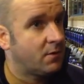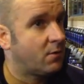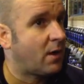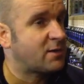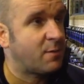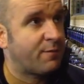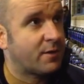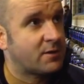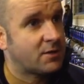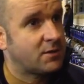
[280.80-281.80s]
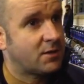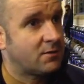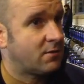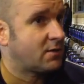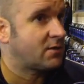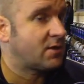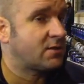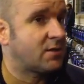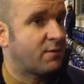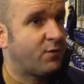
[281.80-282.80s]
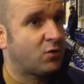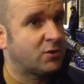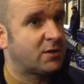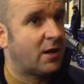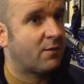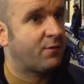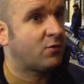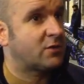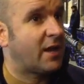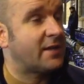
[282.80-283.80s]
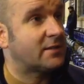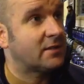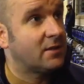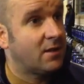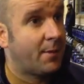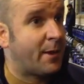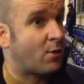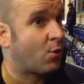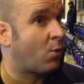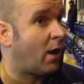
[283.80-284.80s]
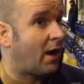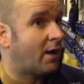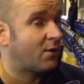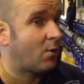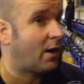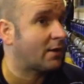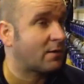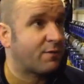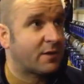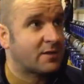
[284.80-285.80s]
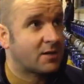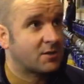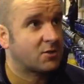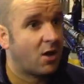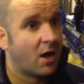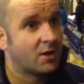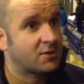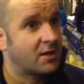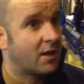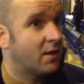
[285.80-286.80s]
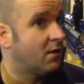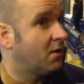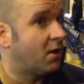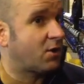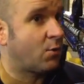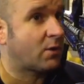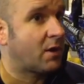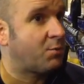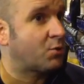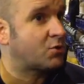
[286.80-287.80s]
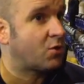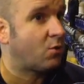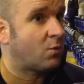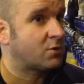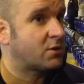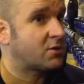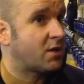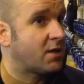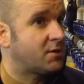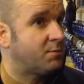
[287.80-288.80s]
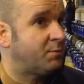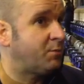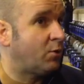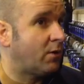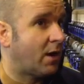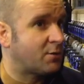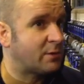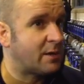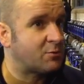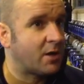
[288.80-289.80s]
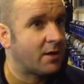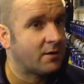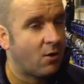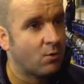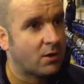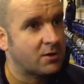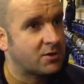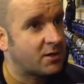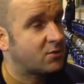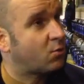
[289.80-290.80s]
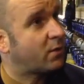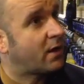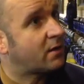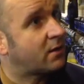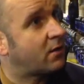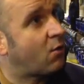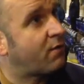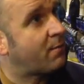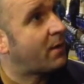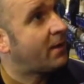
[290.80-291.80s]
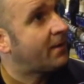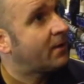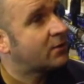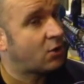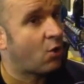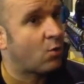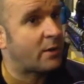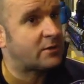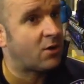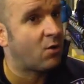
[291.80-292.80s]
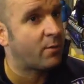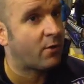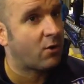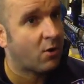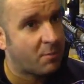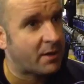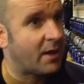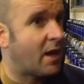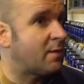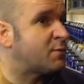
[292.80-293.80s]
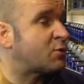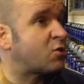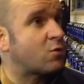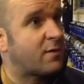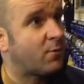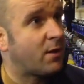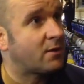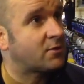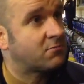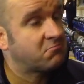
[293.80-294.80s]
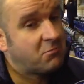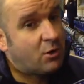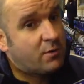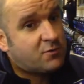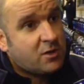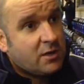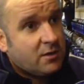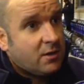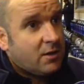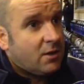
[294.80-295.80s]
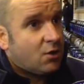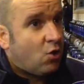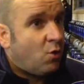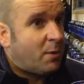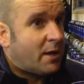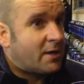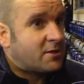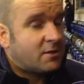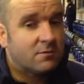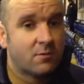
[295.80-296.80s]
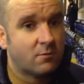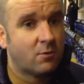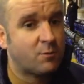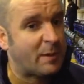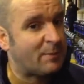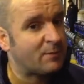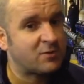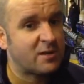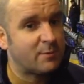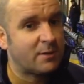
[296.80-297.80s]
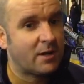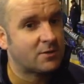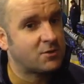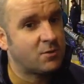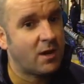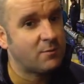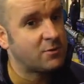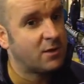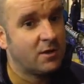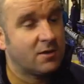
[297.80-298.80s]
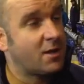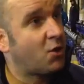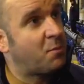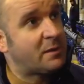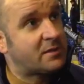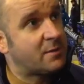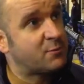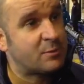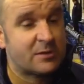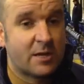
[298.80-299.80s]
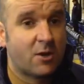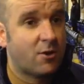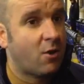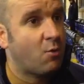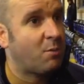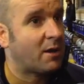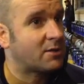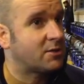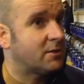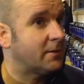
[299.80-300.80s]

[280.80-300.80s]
the lads have been fantastic. And as I say, to take 43 out of 48. I mean, I don't know what Hyde had a fantastic start last year. I don't know what their point total was at this stage. But as we keep saying, old cliches, don't win anything in November. It's a long way to go. We've got a lot of big games, but so is everyone else. You've seen Corby and Histon, those people who've seen them in the last 2 games, they're going to beat teams, particularly on their own patch.